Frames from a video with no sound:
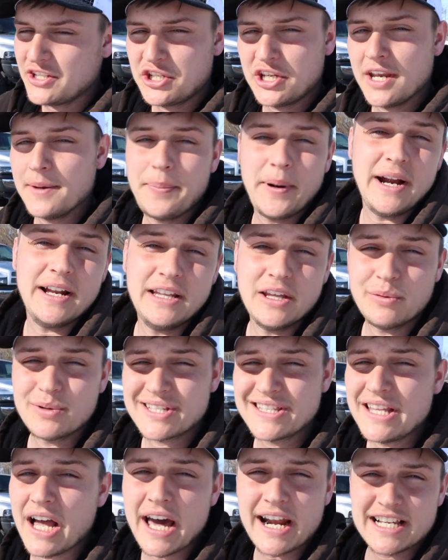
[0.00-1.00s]
She apparently
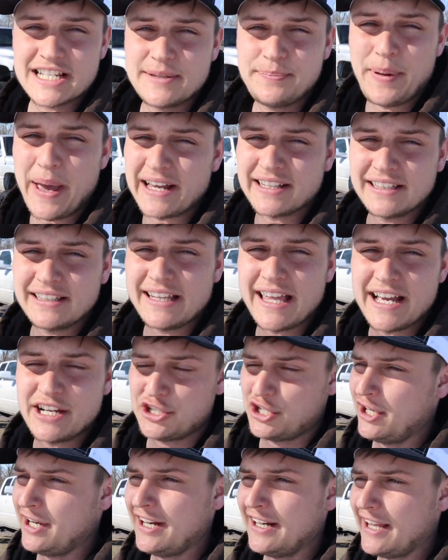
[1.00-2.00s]
was not expecting that.
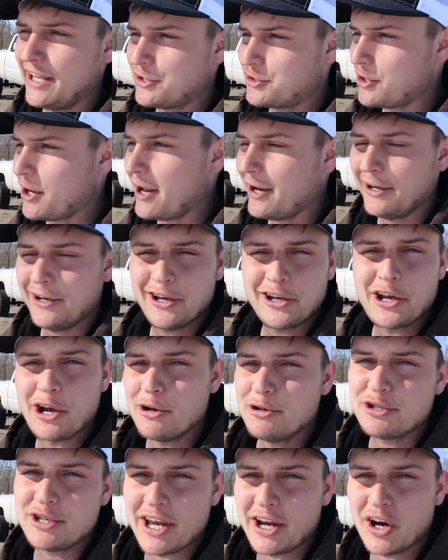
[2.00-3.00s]
She didn't like try to
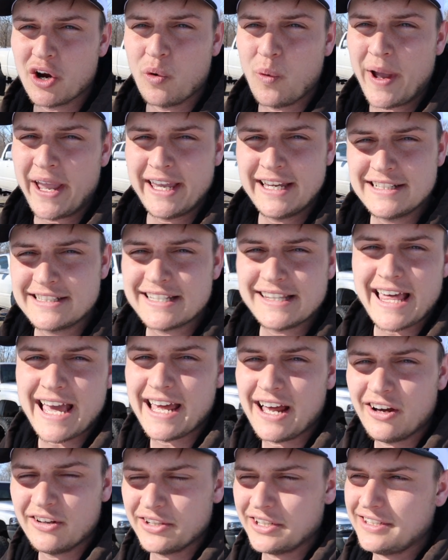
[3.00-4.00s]
negotiate her way into
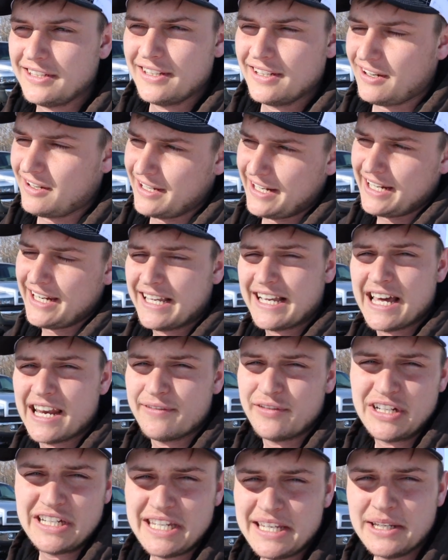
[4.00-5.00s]
that on any
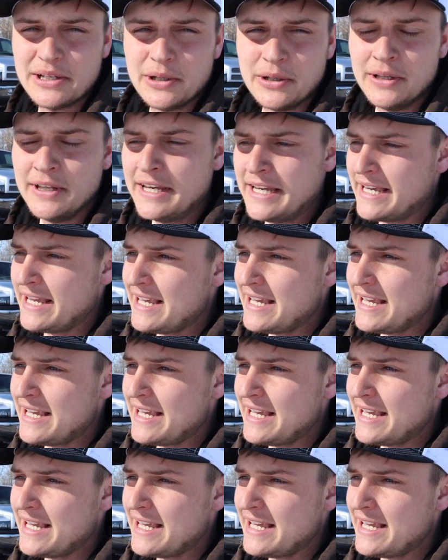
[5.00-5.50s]
kind of a deal.